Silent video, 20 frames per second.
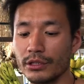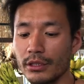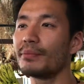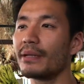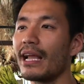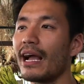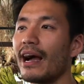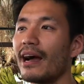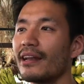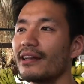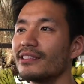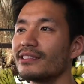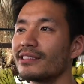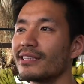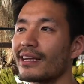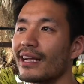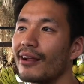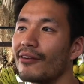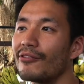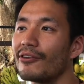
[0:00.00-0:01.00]
To be honest,
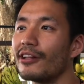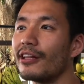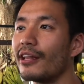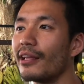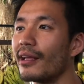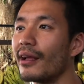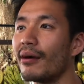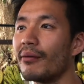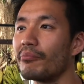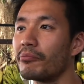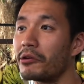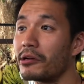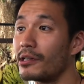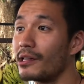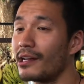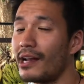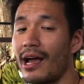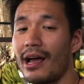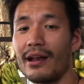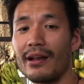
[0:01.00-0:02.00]
like I'm really
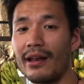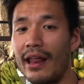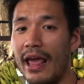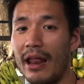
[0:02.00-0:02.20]
not an